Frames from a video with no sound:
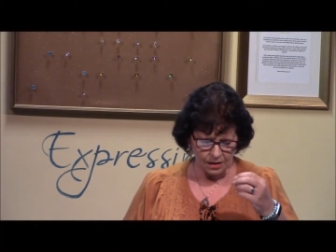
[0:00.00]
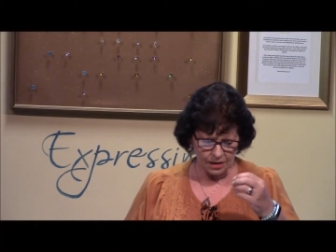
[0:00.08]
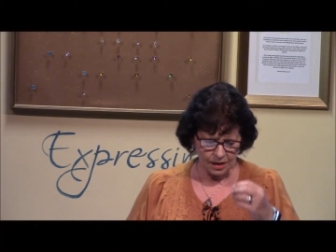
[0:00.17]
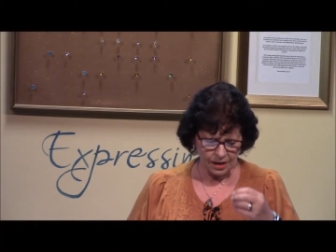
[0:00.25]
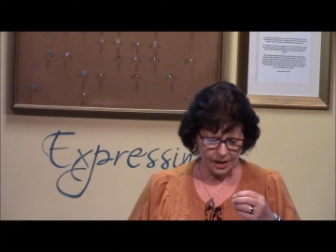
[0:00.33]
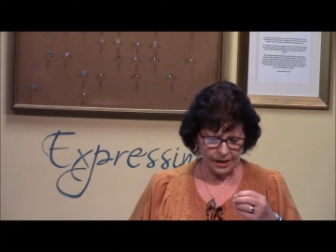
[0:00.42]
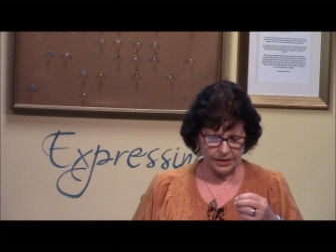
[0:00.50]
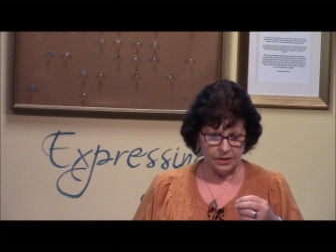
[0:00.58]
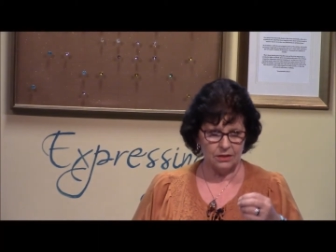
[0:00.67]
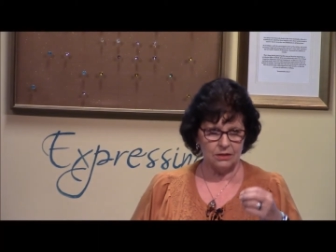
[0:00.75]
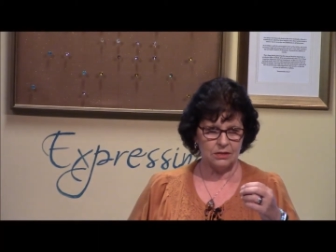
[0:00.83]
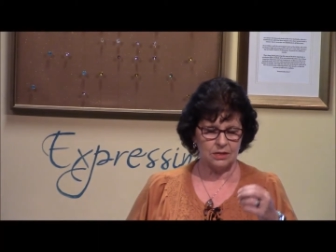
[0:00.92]

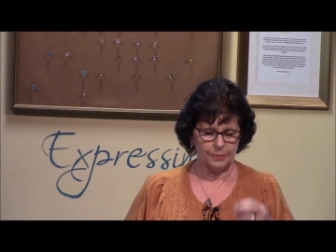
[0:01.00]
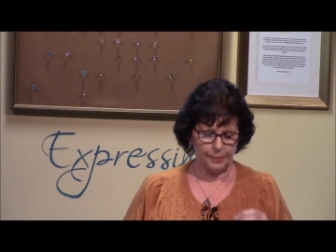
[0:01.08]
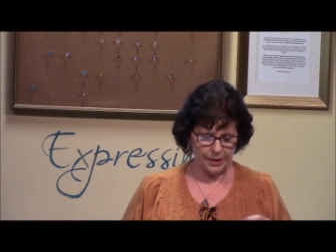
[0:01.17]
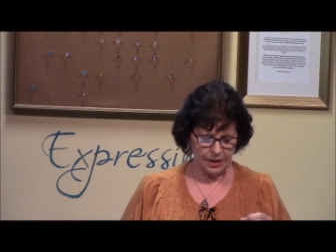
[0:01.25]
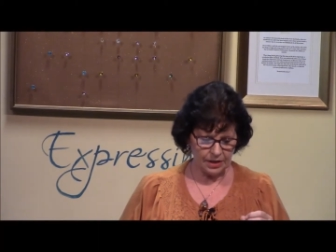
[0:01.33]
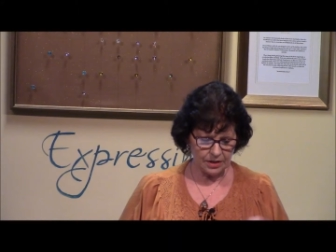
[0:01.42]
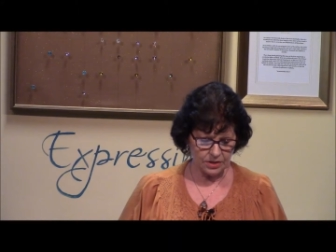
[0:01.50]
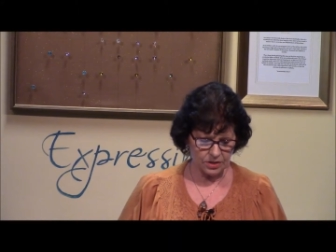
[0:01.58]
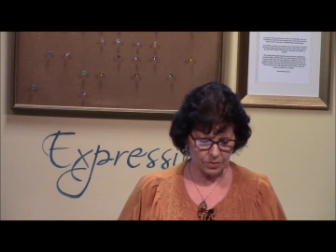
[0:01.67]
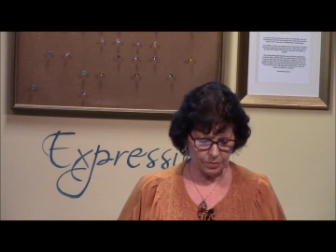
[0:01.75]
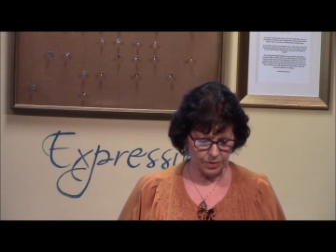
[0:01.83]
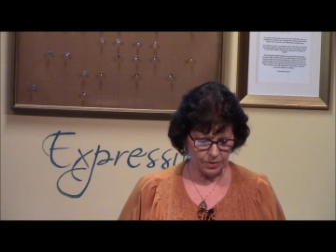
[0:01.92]
God speaks
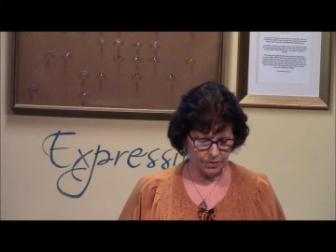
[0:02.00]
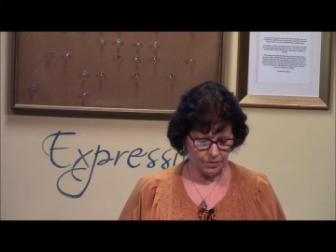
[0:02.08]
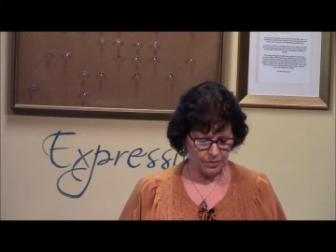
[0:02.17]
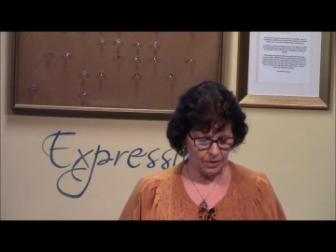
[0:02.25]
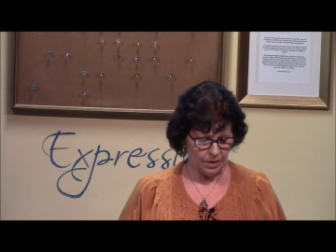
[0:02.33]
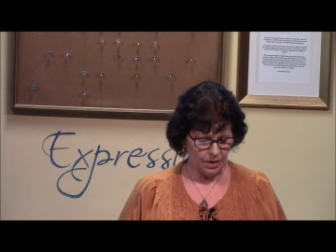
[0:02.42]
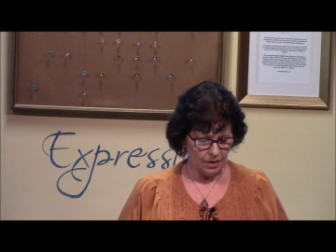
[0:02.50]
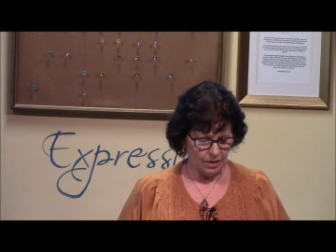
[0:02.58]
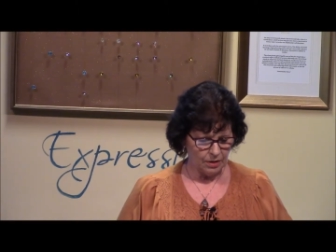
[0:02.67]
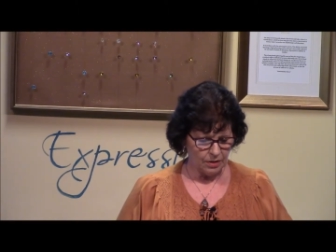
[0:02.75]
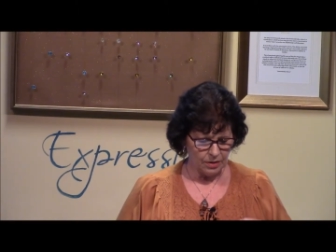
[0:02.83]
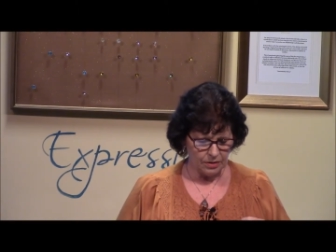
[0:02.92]
through
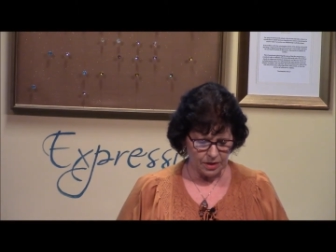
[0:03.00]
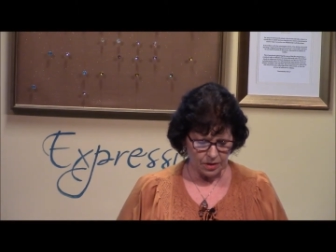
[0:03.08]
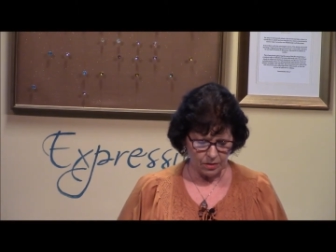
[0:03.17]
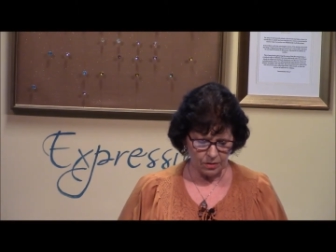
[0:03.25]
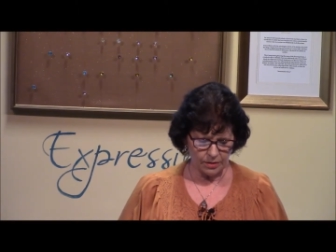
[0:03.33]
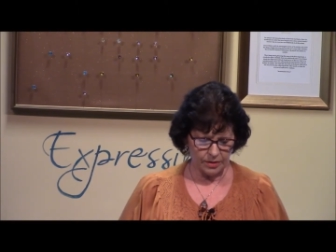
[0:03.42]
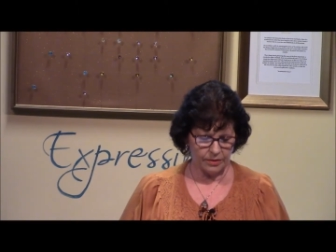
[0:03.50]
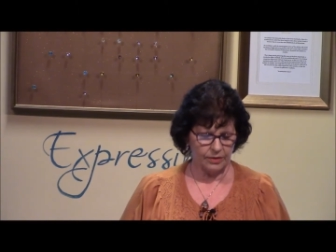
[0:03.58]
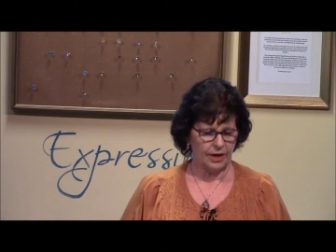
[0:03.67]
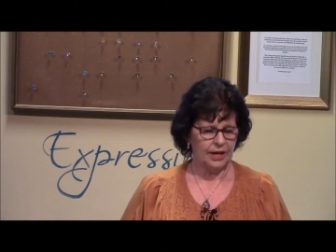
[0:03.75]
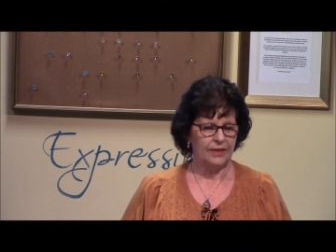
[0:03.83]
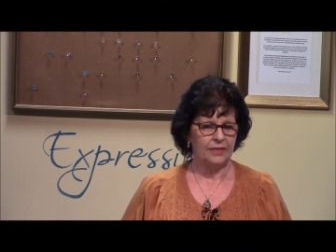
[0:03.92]
the
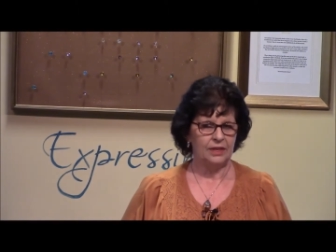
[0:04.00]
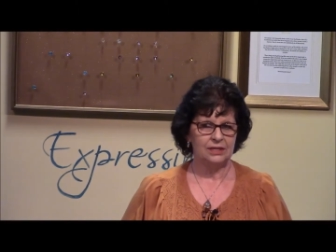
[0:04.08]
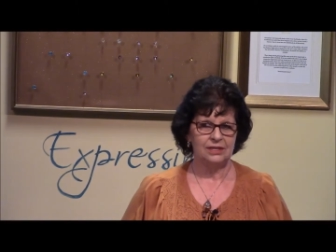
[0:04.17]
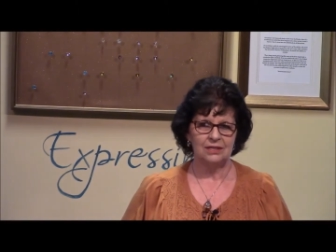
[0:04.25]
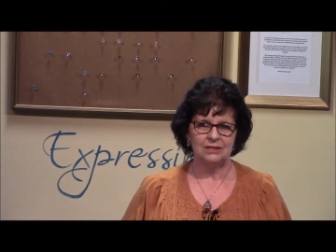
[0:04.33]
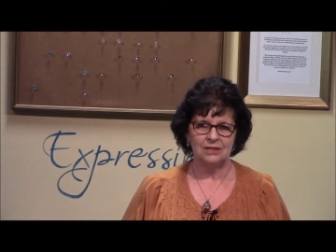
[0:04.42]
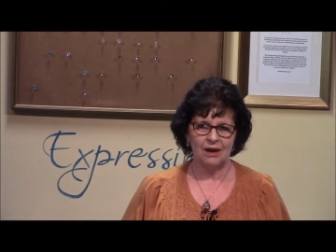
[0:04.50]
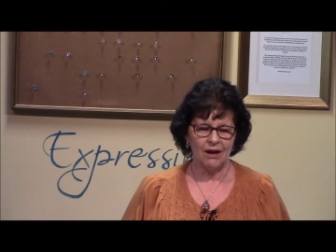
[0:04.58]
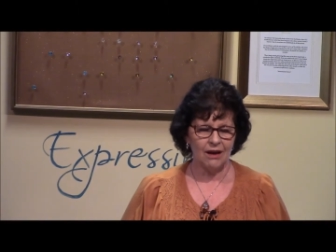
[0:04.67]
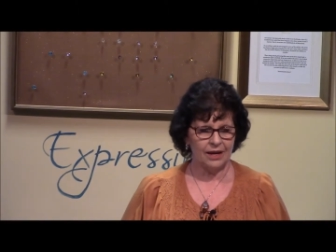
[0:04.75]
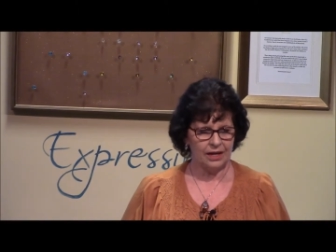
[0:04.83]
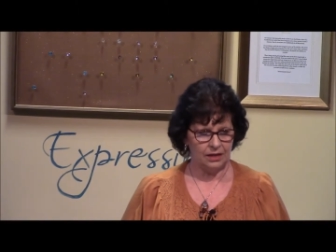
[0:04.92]
order and the
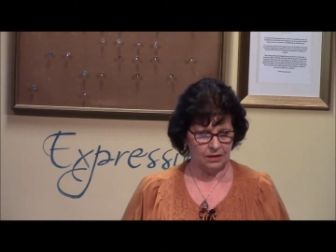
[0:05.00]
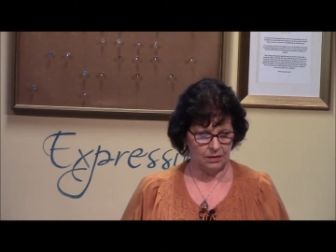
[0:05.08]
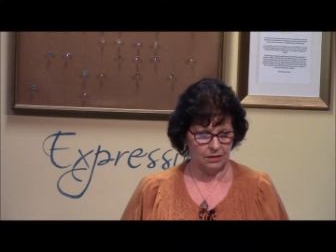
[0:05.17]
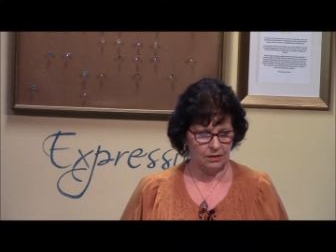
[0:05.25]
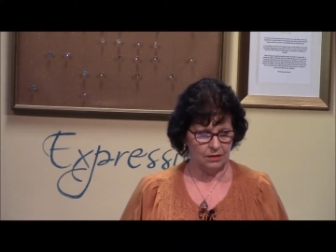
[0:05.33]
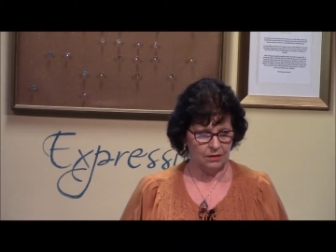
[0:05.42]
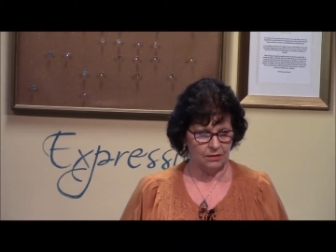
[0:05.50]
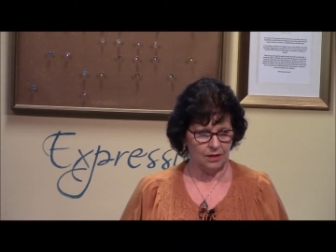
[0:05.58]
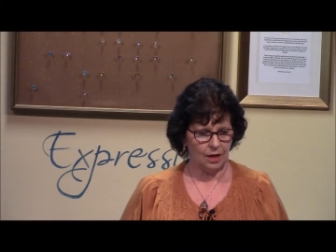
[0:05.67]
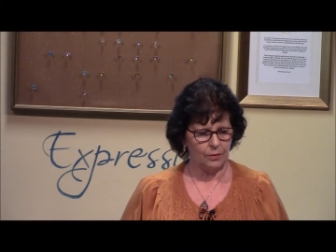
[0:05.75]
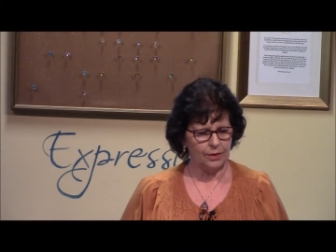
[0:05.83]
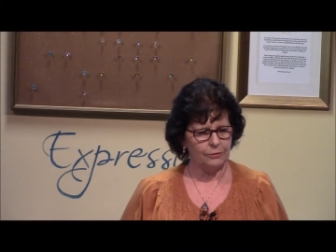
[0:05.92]
design
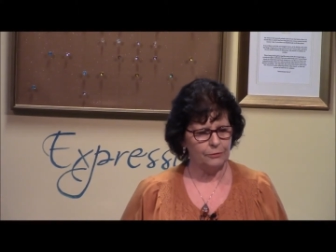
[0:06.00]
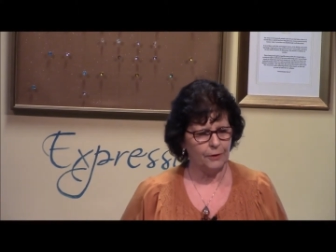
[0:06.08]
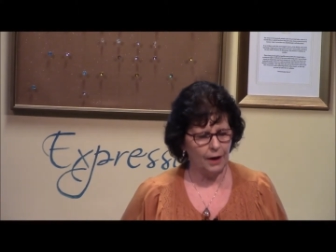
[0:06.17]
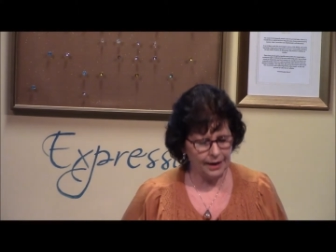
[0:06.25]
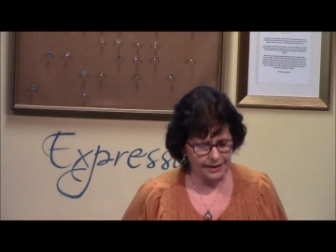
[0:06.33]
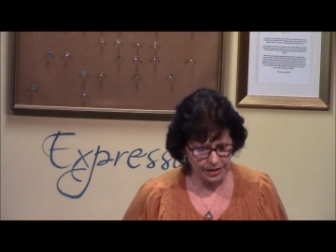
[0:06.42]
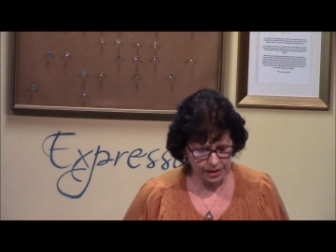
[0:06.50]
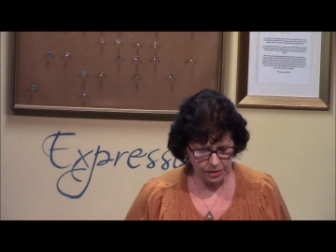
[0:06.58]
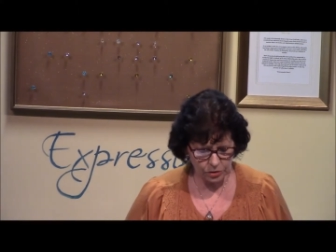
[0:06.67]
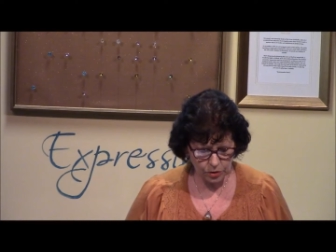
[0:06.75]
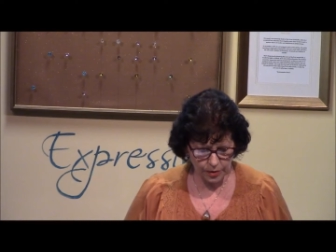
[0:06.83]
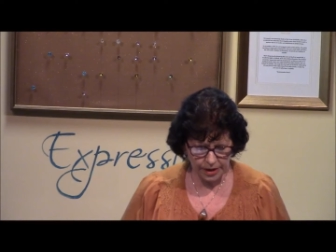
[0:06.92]
that we find
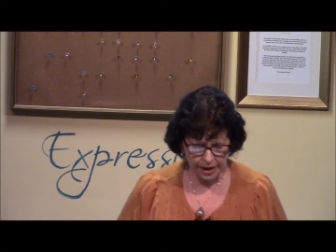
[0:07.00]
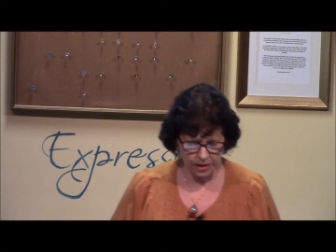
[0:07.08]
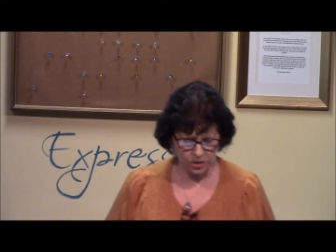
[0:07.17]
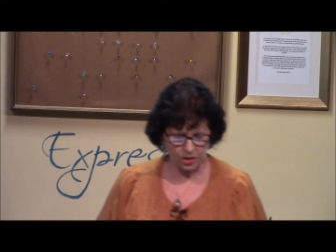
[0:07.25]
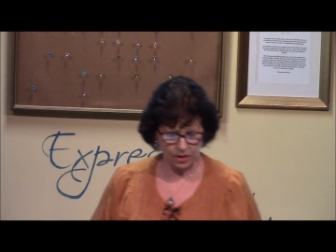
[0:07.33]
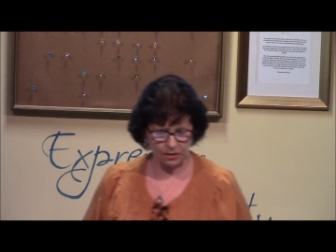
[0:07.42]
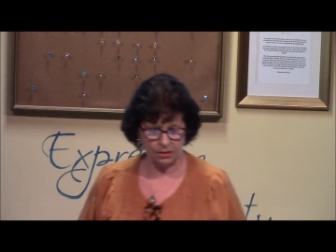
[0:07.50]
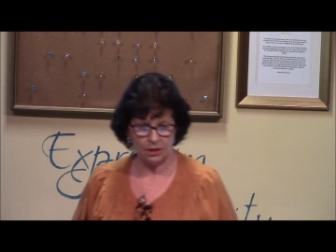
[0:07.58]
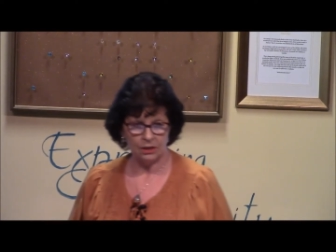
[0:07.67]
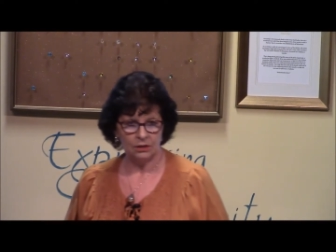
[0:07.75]
in creation.